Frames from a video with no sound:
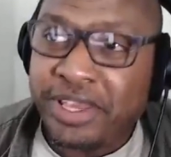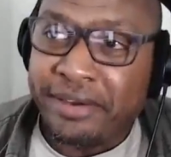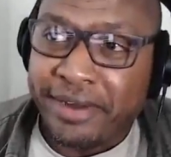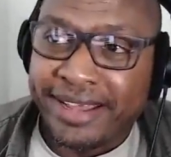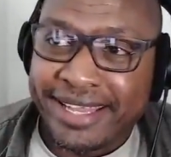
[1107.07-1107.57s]

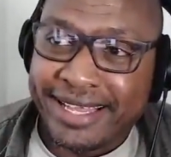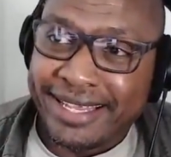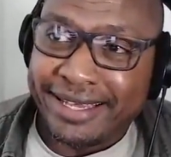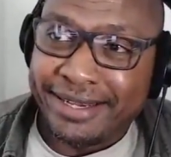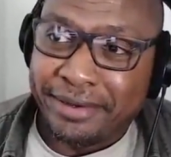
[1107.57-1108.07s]
around
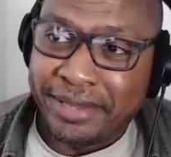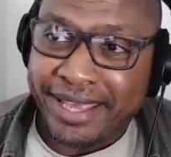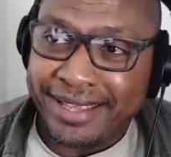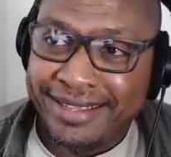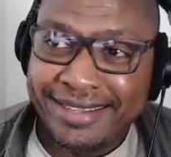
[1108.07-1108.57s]
that letter,
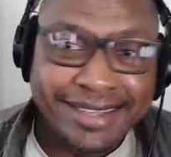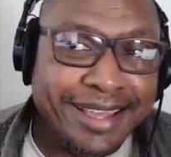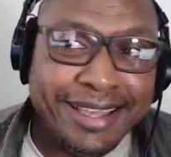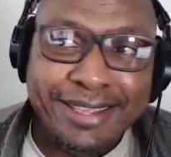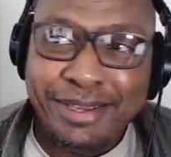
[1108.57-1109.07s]
okay?
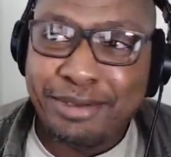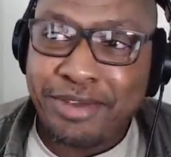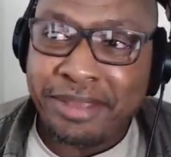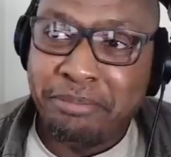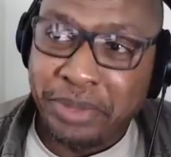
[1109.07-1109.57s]
You can
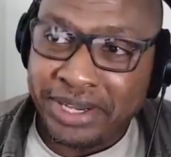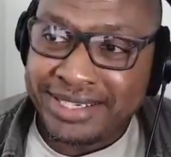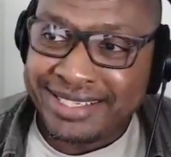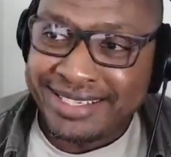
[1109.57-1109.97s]
write books.